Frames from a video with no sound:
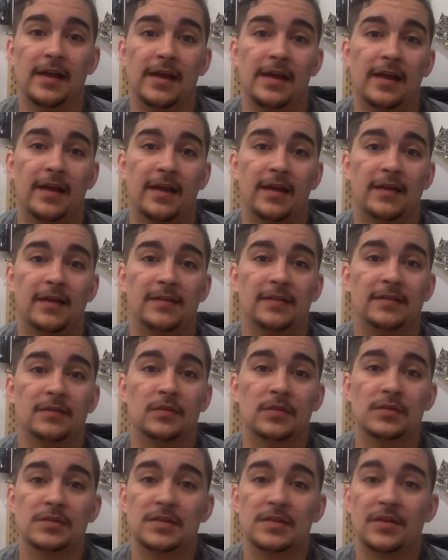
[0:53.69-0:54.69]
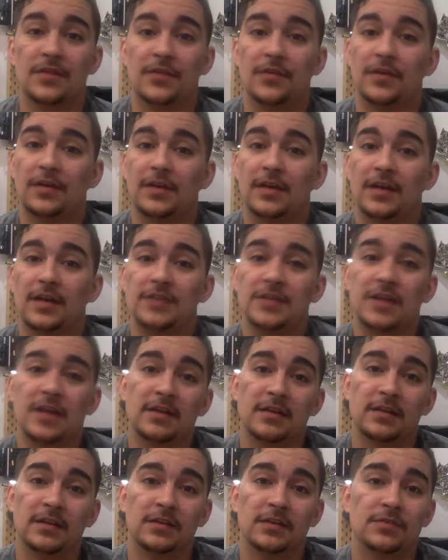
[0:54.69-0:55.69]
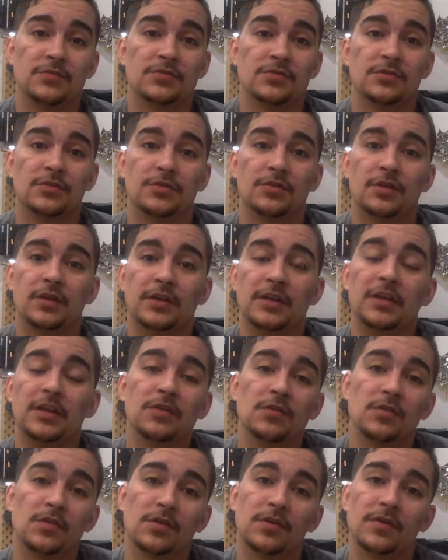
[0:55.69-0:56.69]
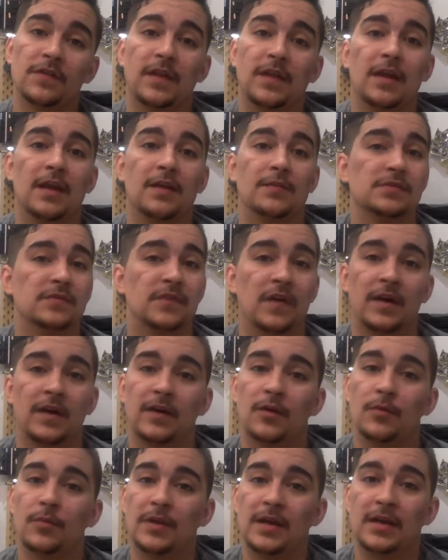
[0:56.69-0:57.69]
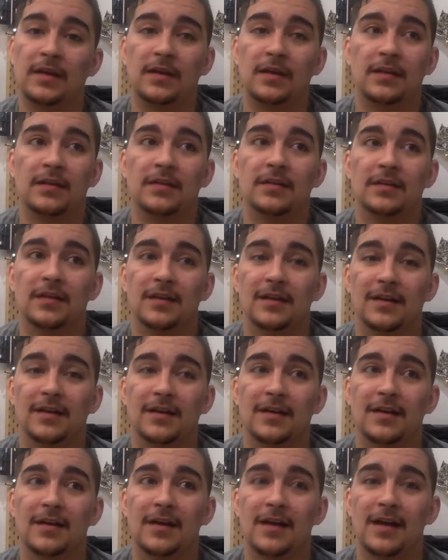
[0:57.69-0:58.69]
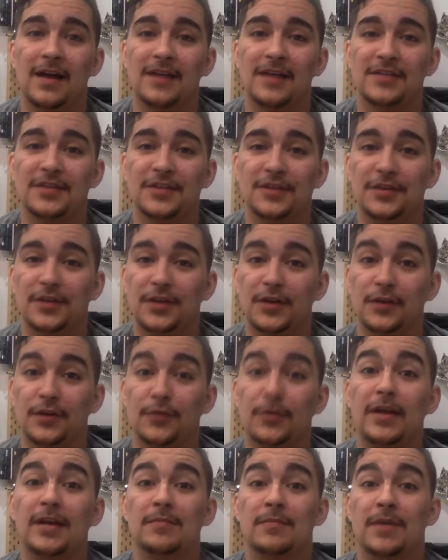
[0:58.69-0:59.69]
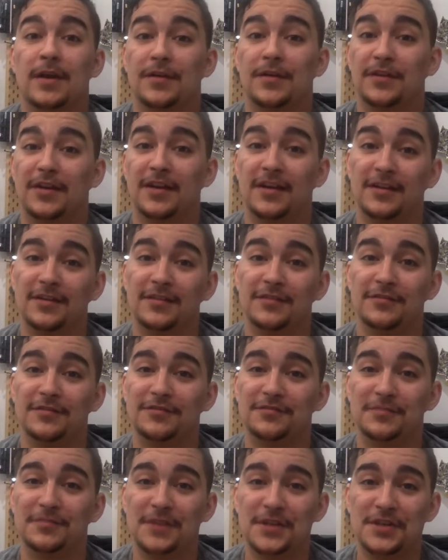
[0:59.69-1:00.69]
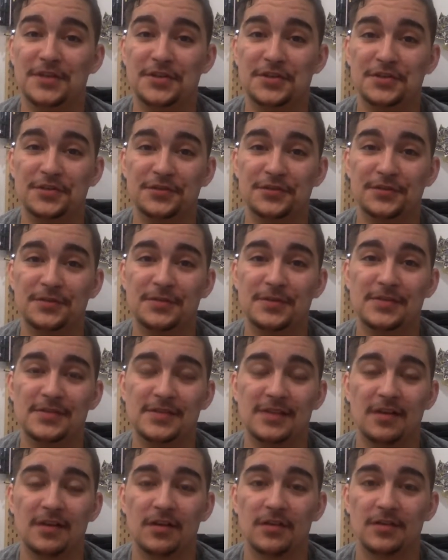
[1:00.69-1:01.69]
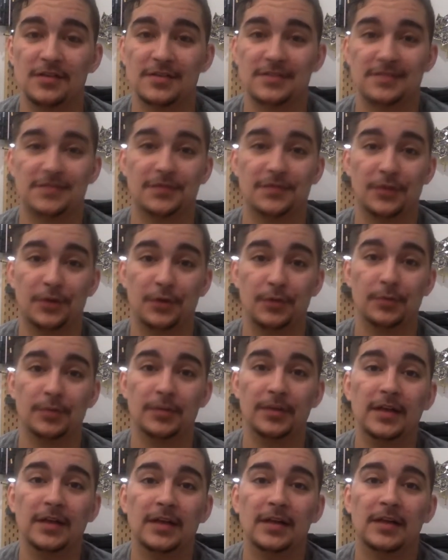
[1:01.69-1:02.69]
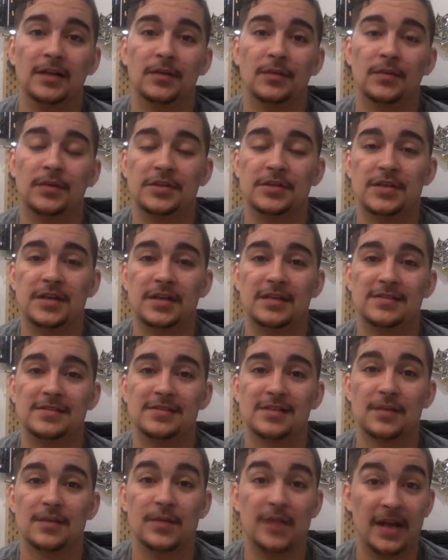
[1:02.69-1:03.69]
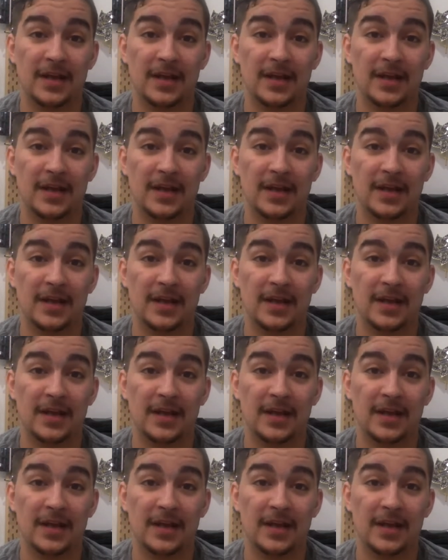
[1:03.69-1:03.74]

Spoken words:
And it wasn't a 30-day challenge or a year-long thing. It was very open-ended. I took a great amount of pleasure from using art as a verb, which has come in